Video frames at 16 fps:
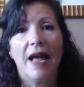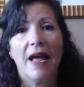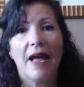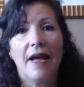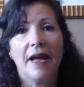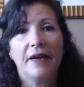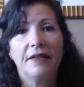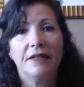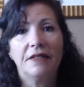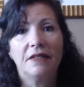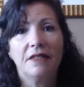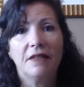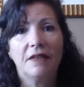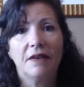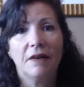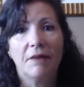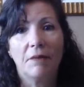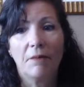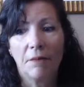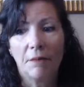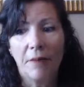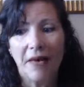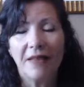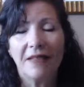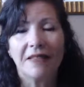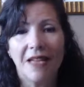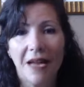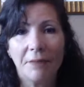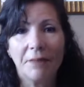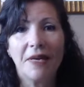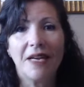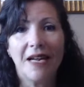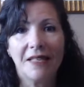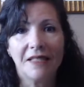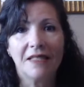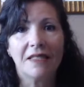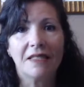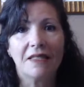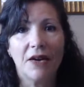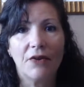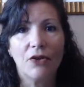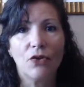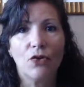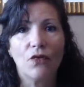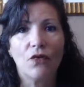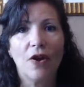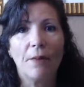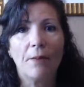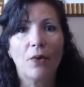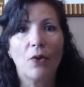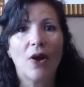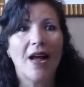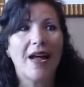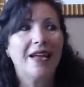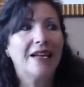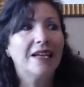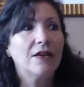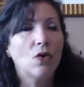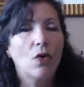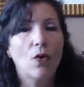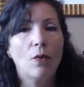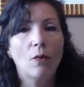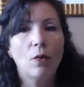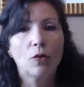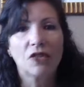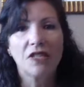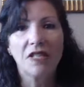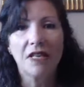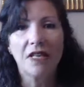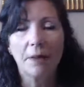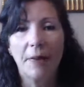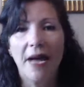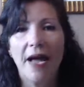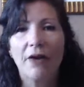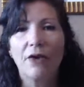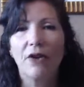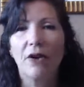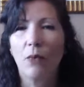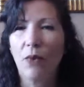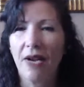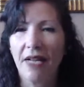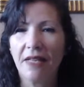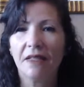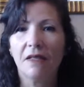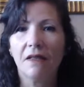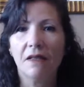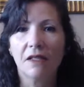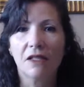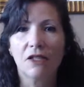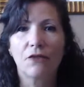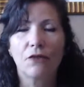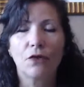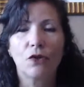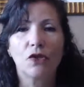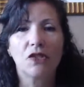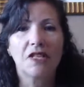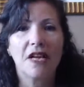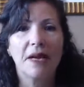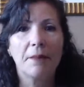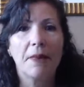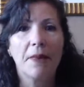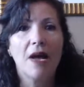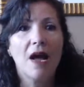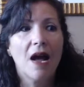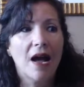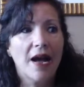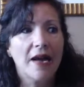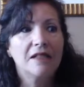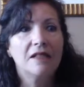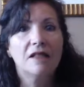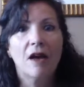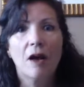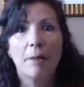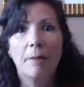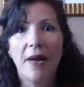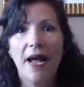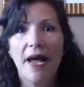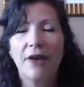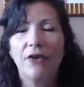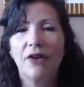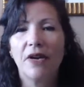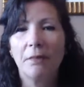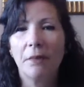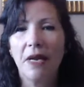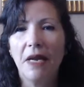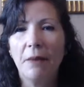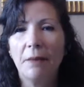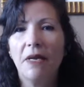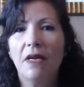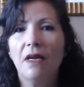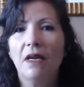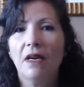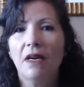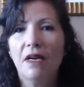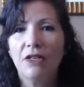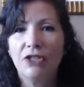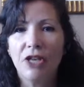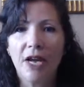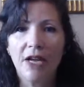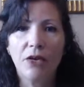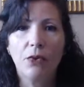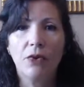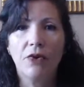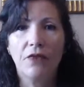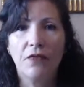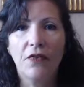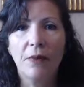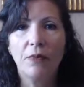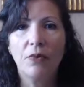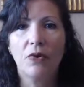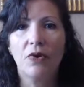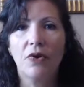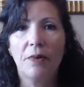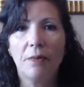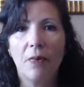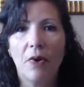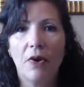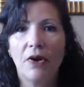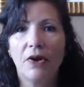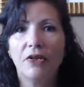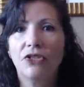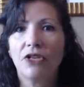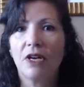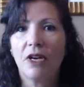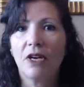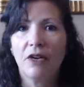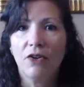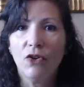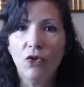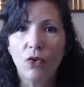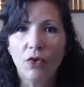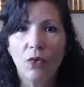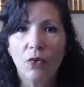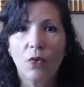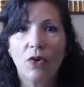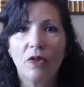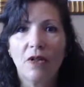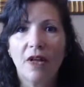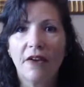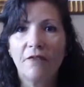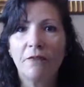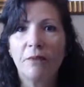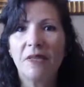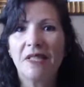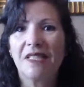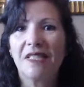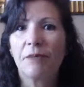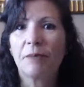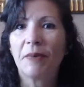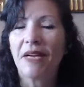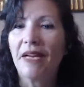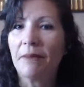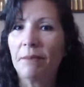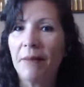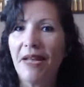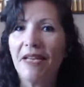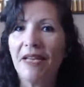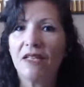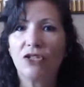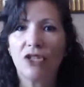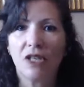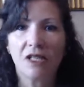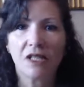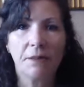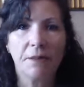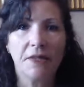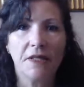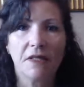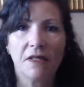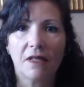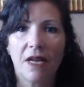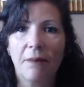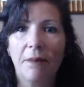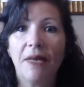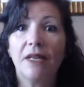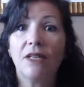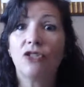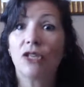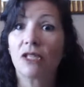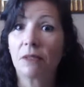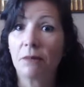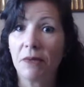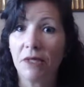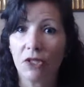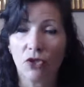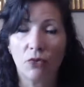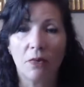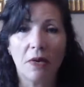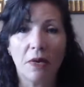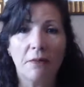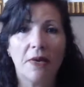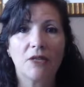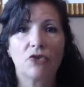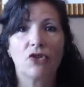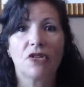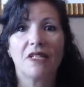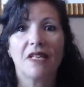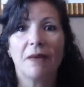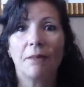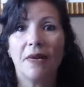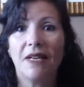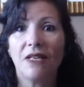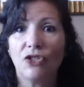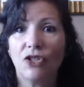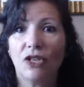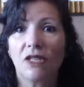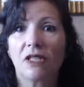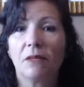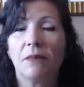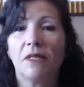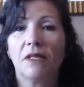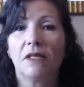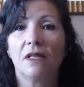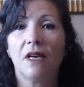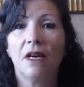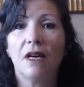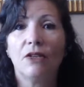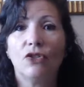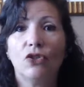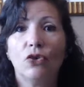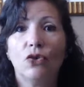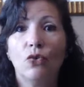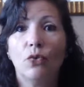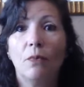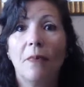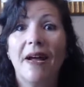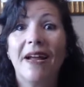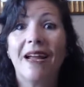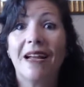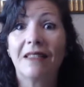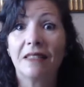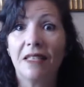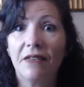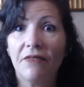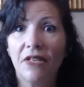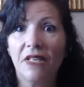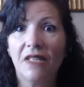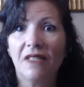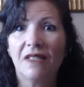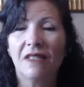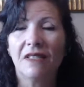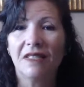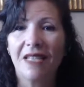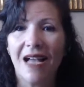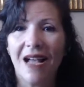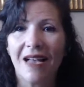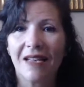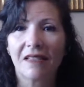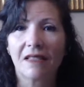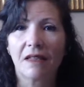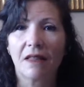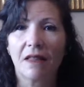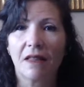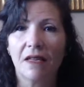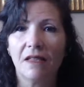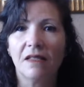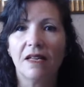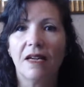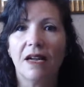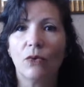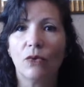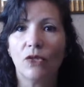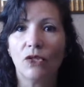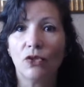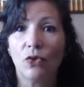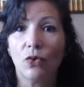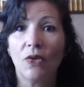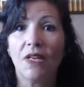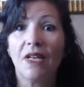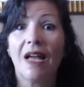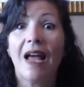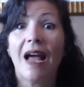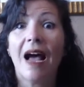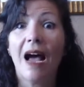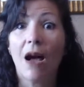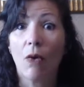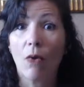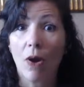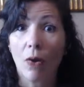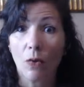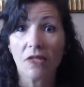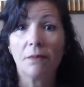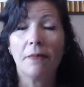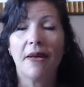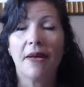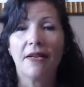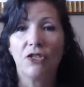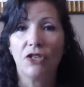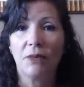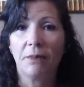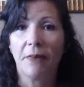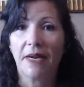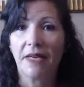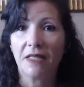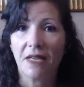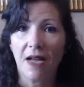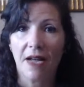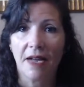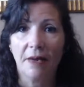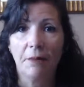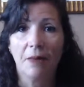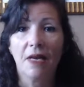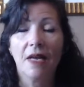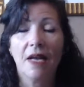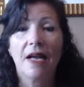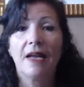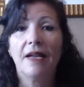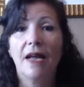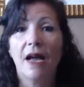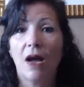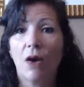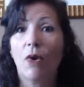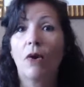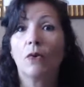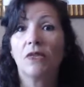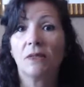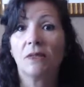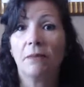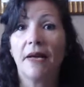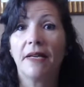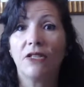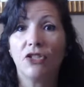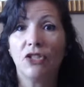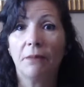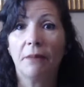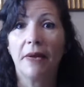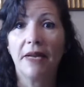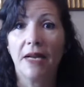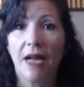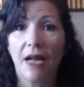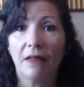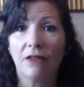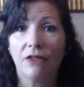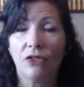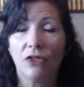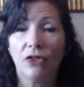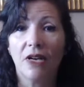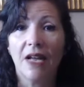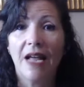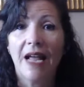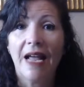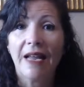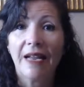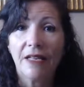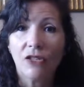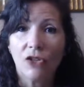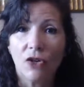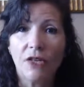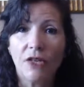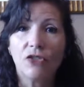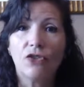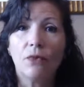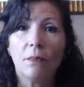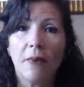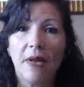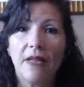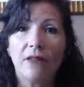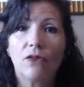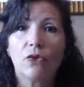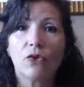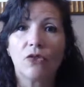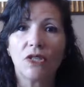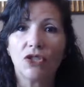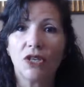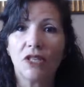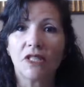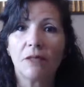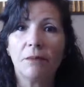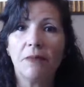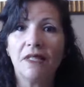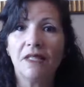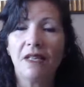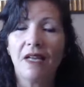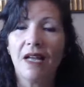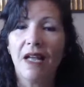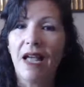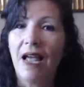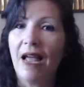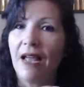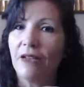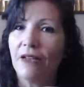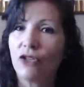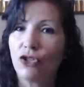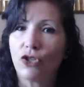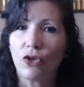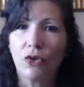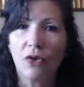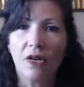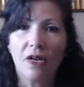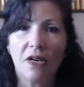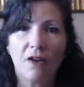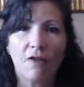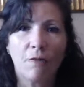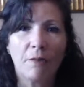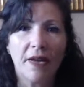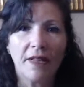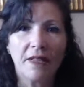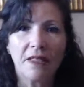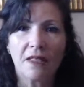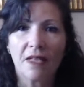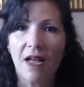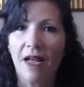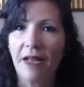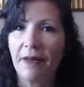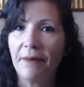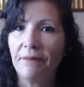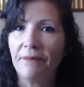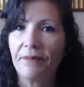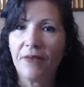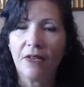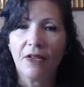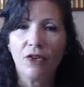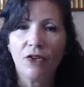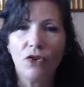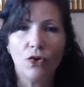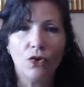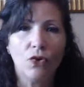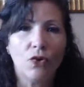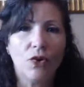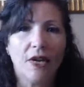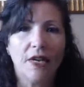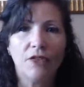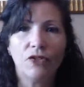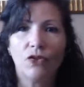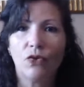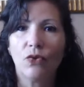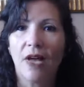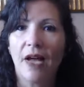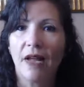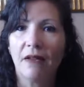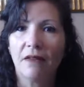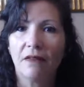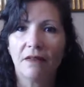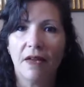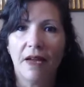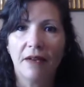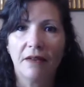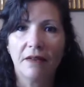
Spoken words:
And by the time that I sit down in November, I can almost see a pattern. And when I did this the first time, I saw a pattern. And maybe January, February, March, there were a lot of misses, but I made adjustments. I made adjustments to my metrics. I made adjustments to my activities, the tasks, the things that I was doing, how I was managing my time, and how I was managing my calendar. And I started to make those adjustments. And sure enough, by the time, you get into that